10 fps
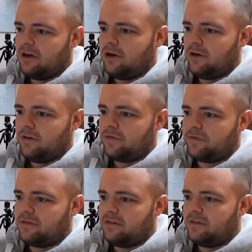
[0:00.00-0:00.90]
of
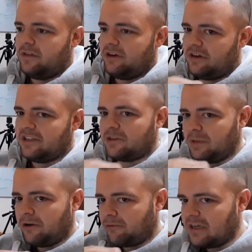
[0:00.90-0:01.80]
there needs to
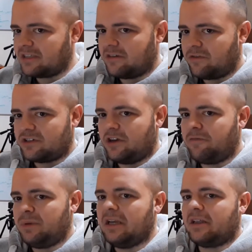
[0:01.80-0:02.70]
be a reason for
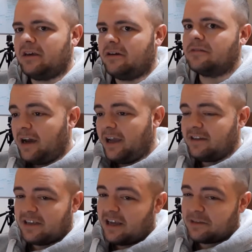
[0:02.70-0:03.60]
stuff being there. I
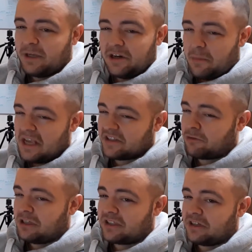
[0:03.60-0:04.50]
didn't say it had to be an amazing
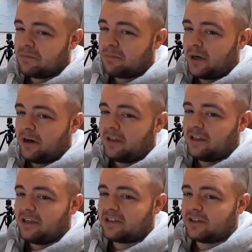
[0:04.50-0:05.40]
reason, but at
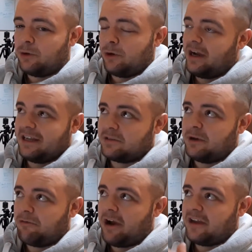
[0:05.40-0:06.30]
least, or it had to
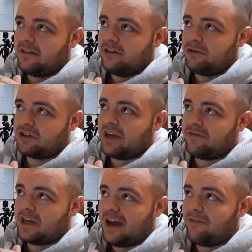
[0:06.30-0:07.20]
be right. You just
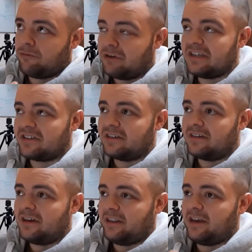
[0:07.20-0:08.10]
have to have a reason,
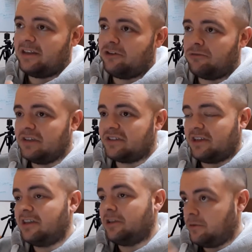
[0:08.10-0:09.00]
and then your reason
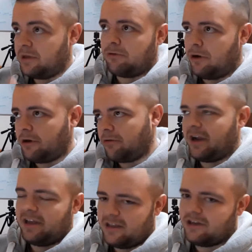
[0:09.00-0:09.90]
can either be wrong or
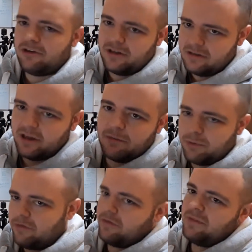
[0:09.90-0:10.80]
right, and then you can, like,
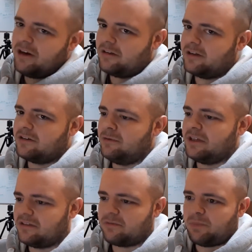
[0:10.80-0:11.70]
improve from there. Like,
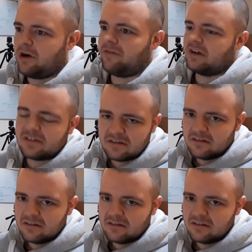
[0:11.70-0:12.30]
nobody's perfect.